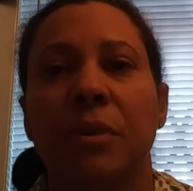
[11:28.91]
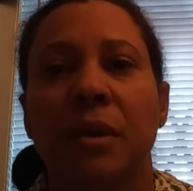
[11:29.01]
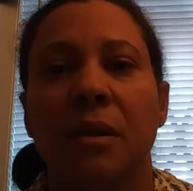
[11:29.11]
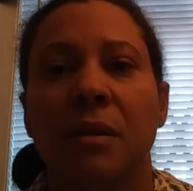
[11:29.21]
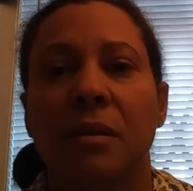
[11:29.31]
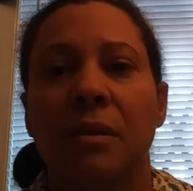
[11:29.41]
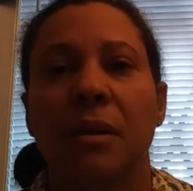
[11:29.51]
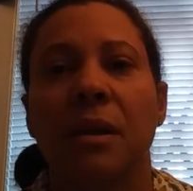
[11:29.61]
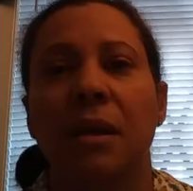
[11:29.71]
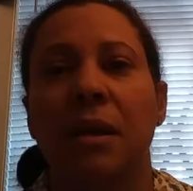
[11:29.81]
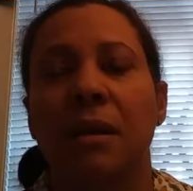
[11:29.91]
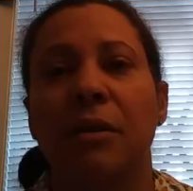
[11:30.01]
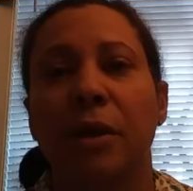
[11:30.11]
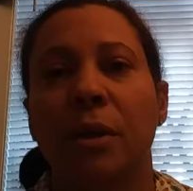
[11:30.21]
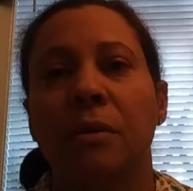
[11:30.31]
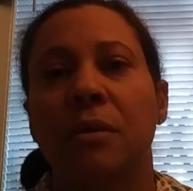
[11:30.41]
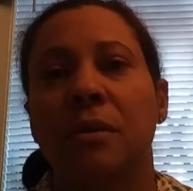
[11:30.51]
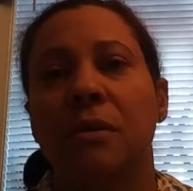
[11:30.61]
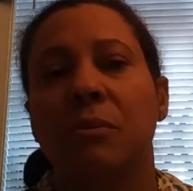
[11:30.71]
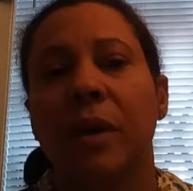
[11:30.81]
with a note
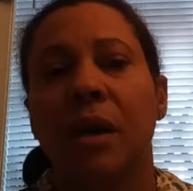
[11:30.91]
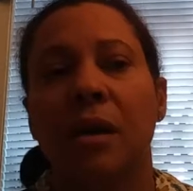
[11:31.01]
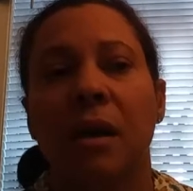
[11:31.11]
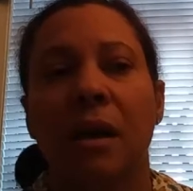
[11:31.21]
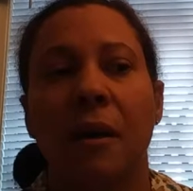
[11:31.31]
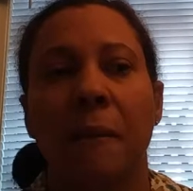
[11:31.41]
where